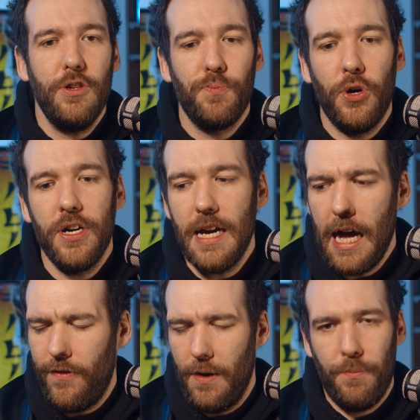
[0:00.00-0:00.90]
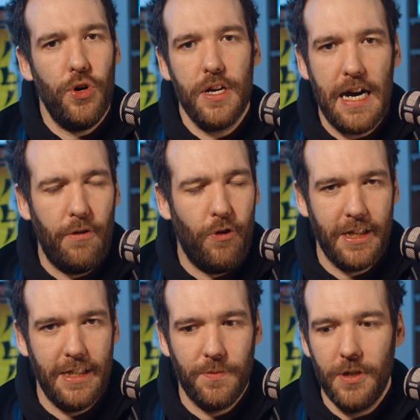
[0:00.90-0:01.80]
I was putting off
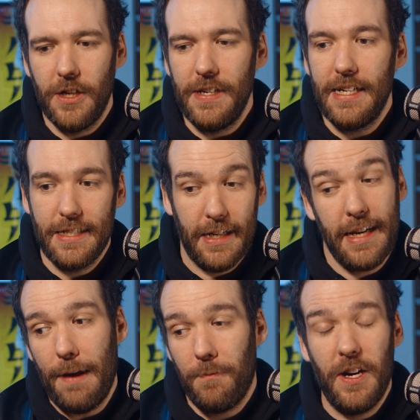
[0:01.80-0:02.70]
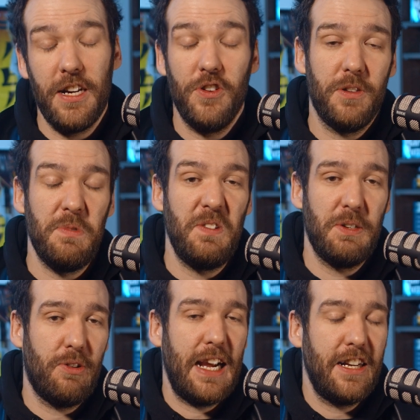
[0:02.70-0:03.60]
watching this movie because I kept finding other movies
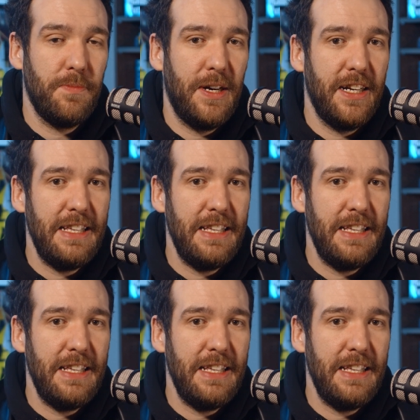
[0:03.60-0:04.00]
that were catching my